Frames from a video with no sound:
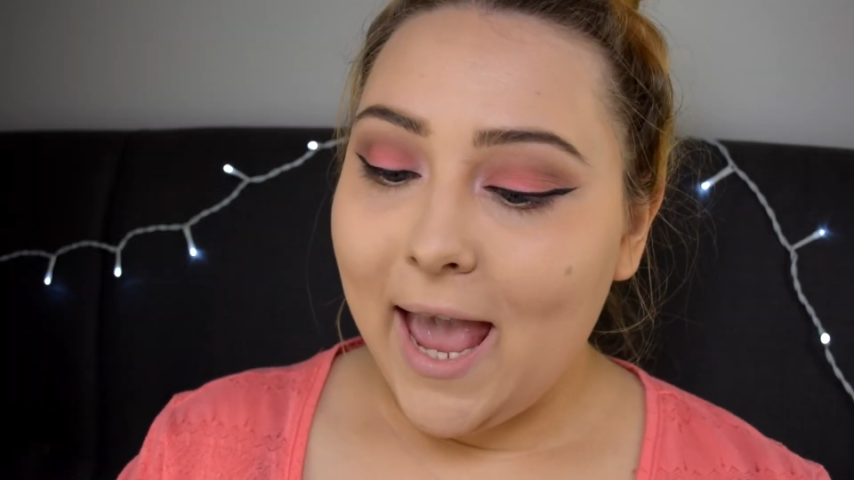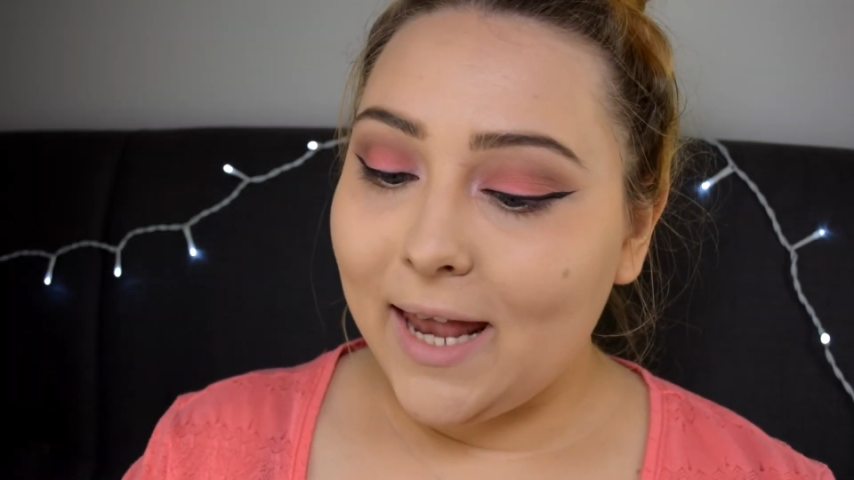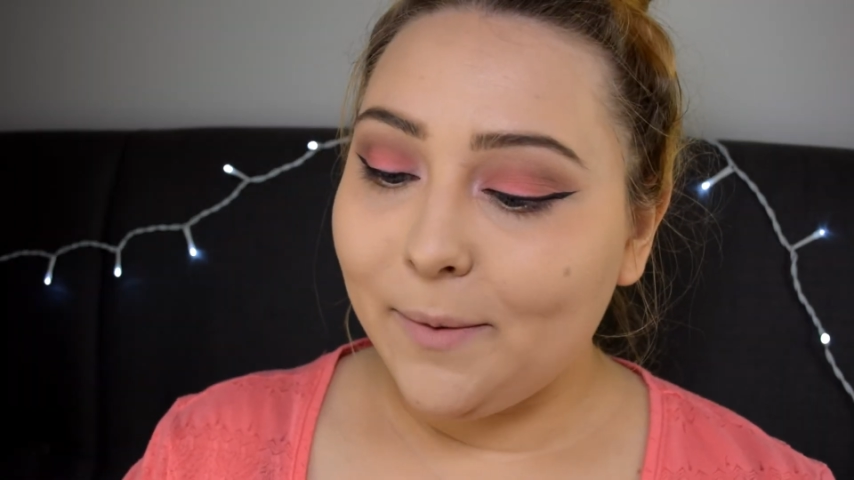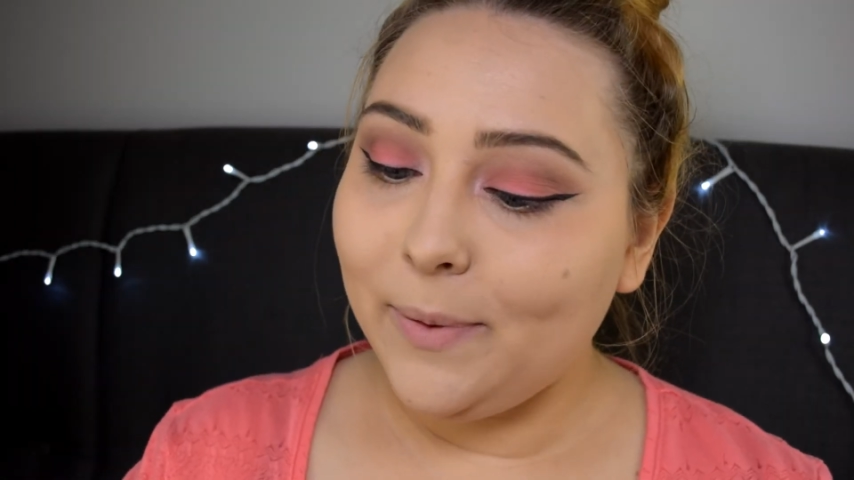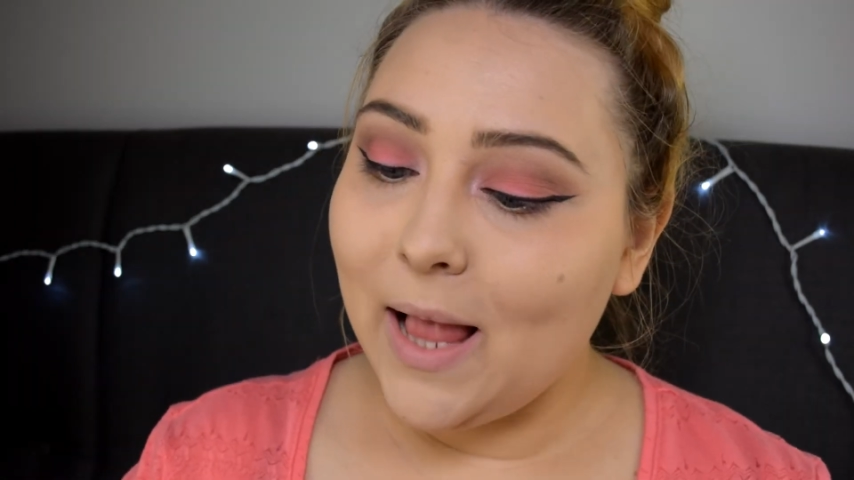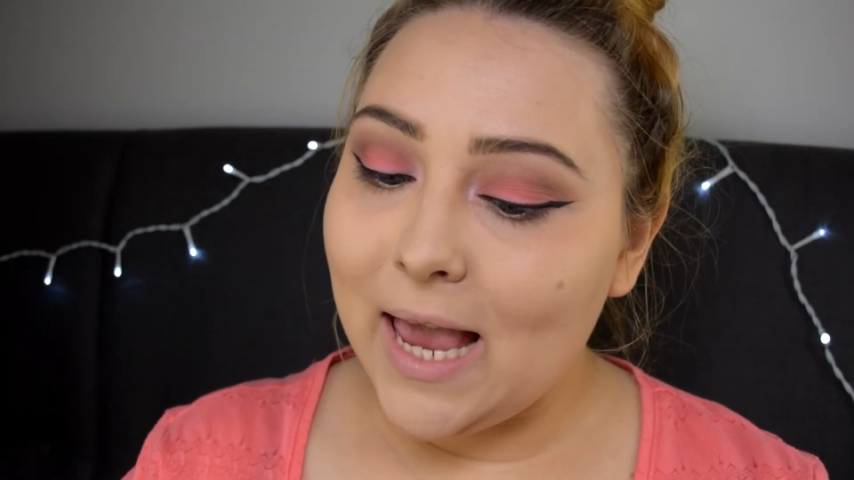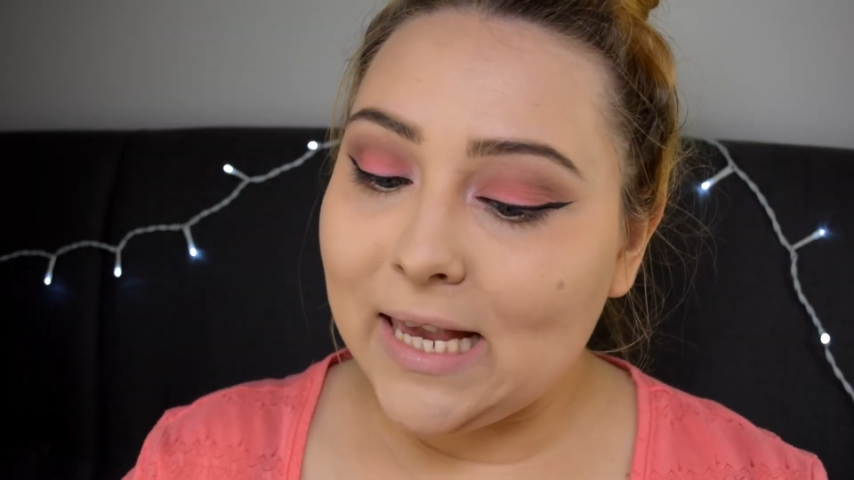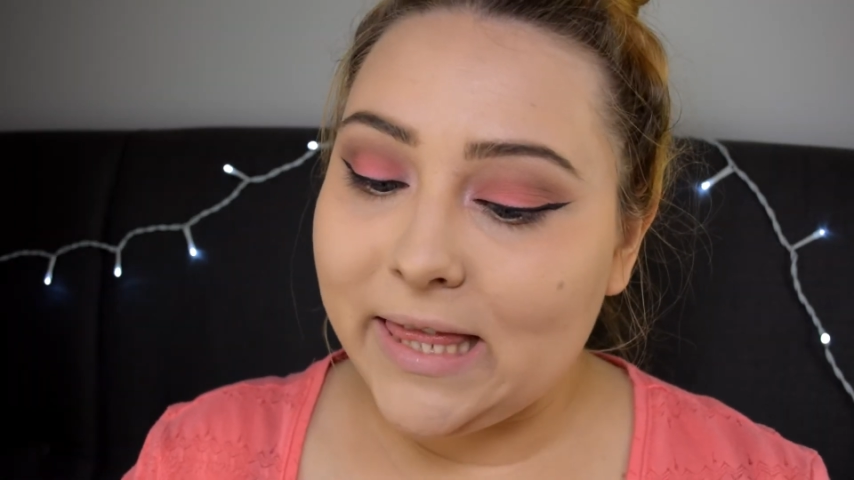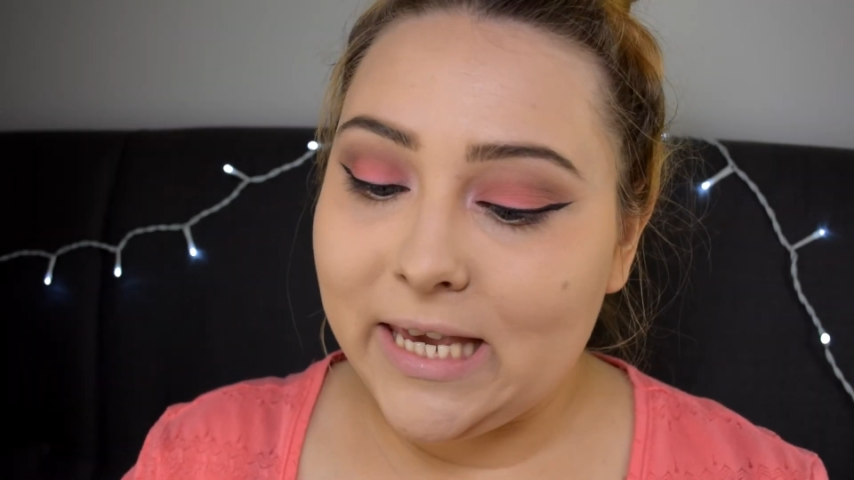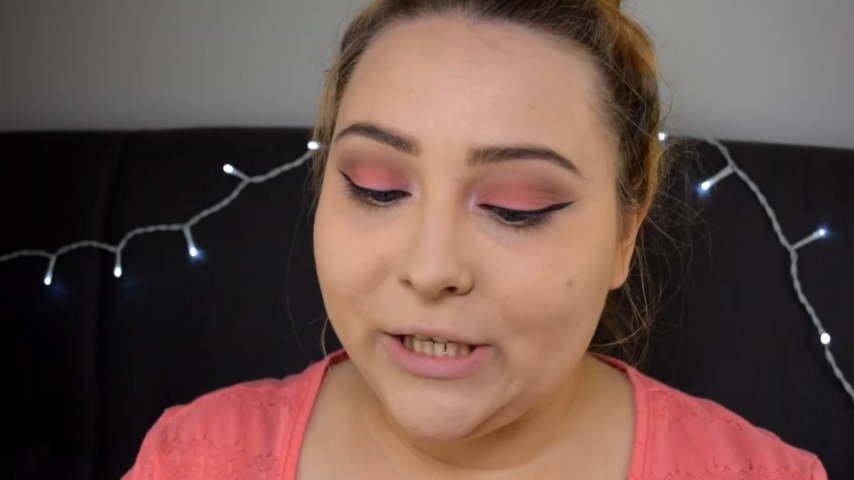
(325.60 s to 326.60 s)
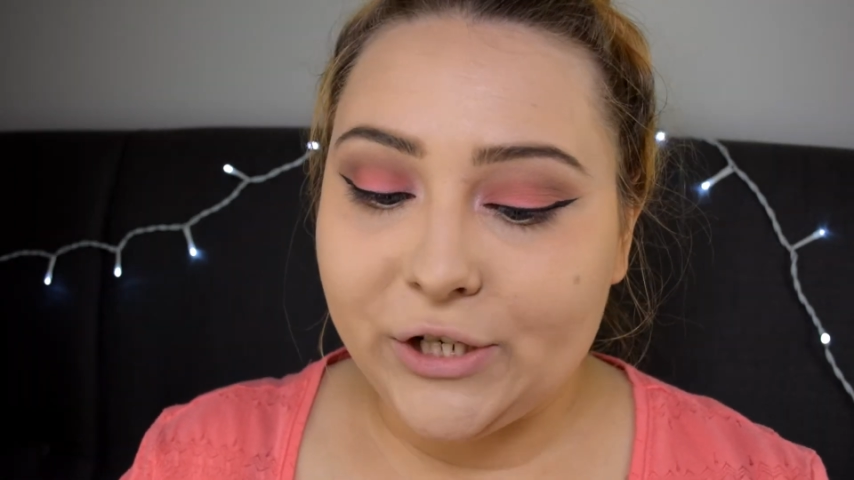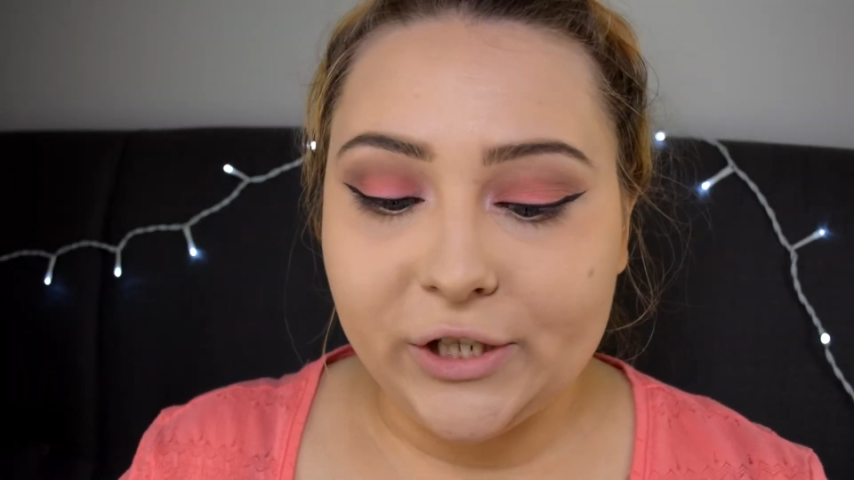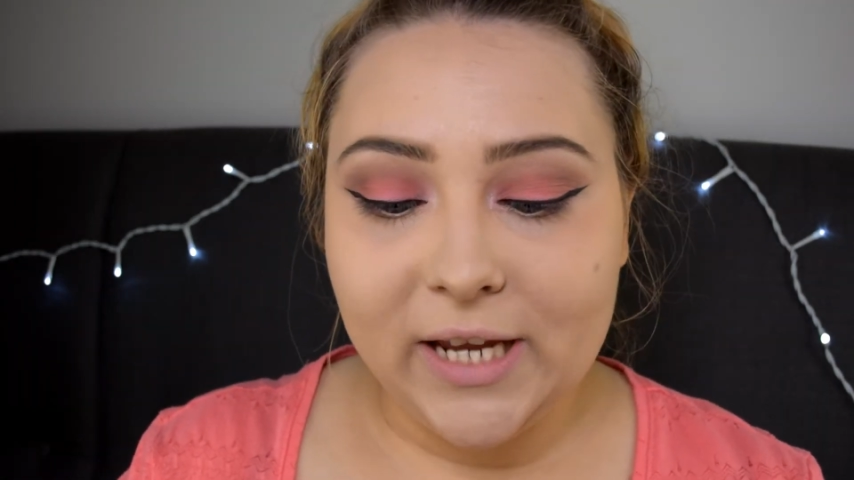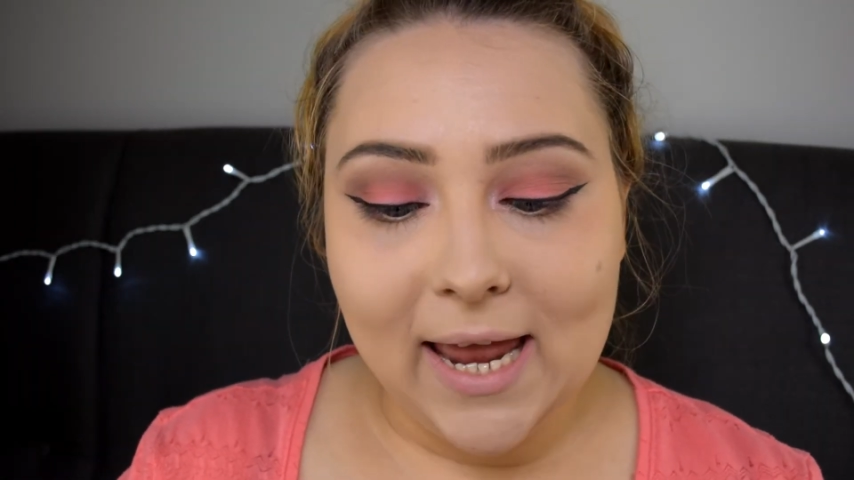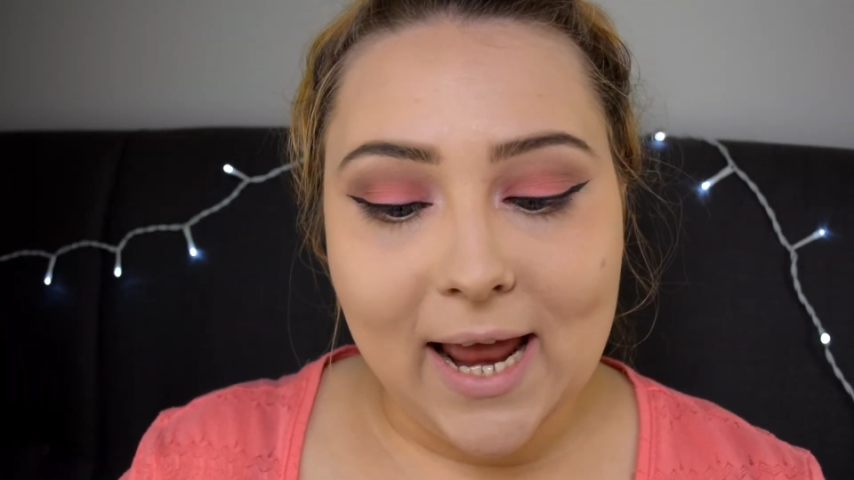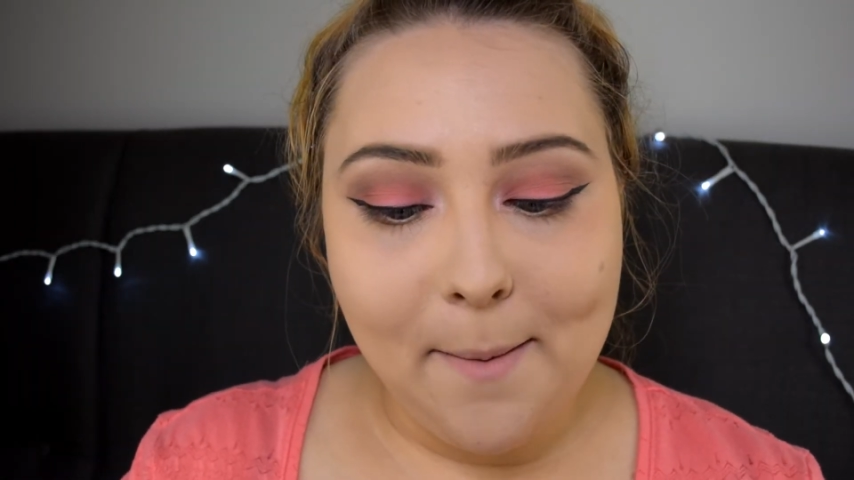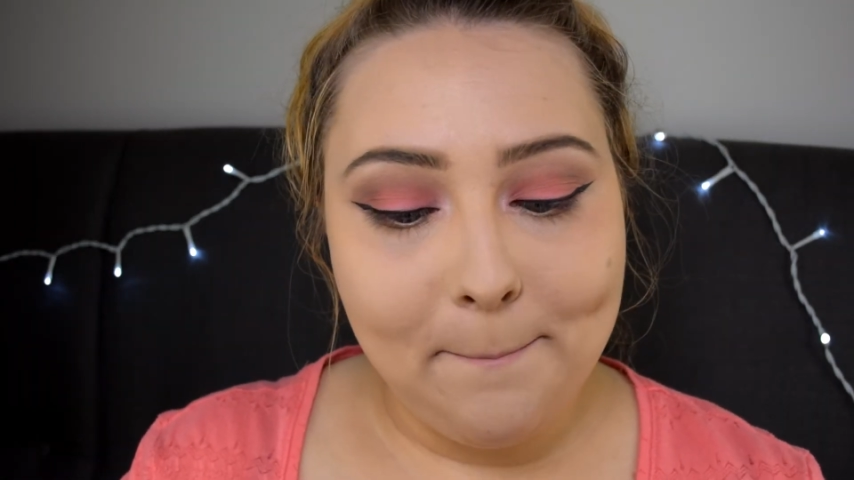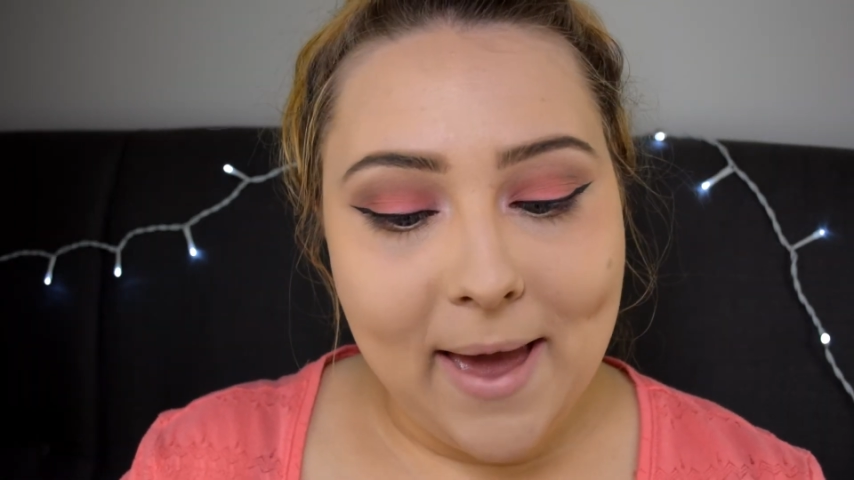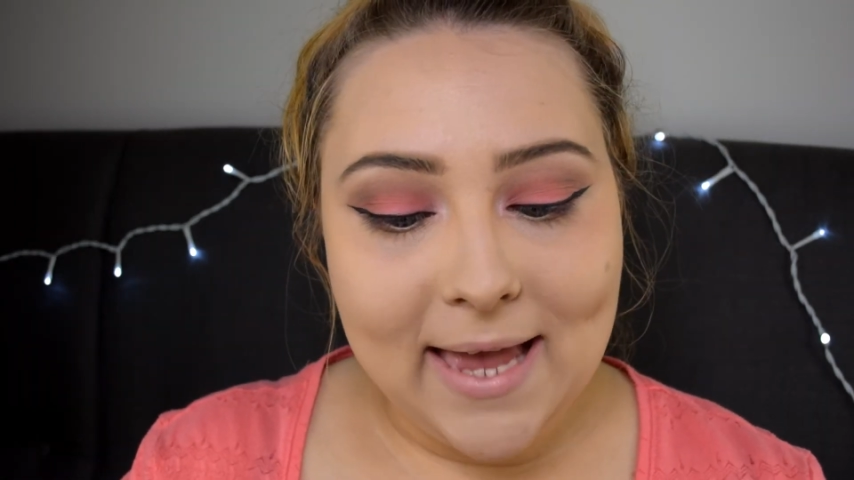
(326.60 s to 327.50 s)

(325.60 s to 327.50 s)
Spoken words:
And applying the Jordana